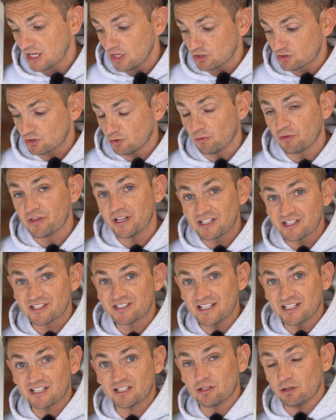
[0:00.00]
So this
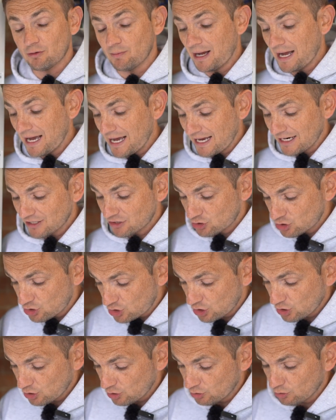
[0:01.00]
system had
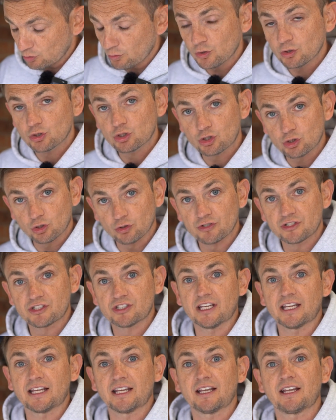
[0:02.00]
two
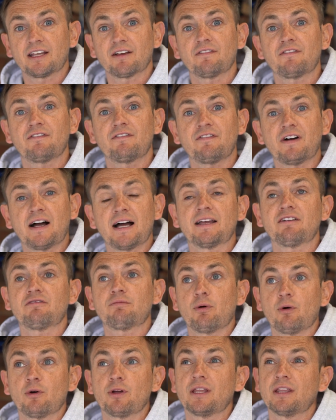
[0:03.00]
Sunsynk five
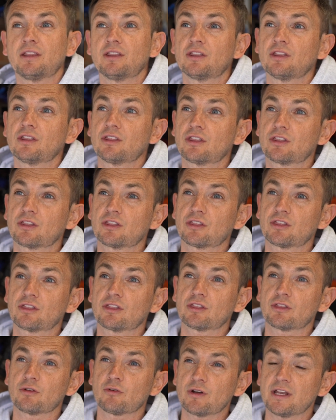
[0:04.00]
point
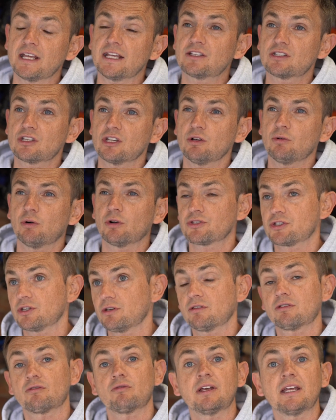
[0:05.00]
three two or
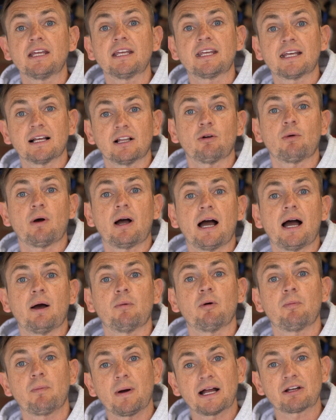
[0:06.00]
two three kilowatt
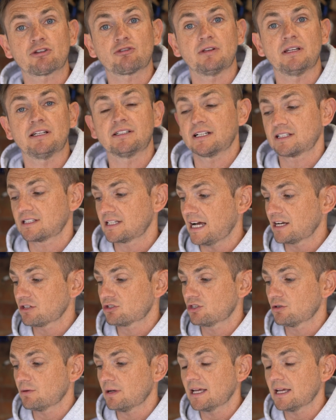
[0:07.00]
hour batteries attached to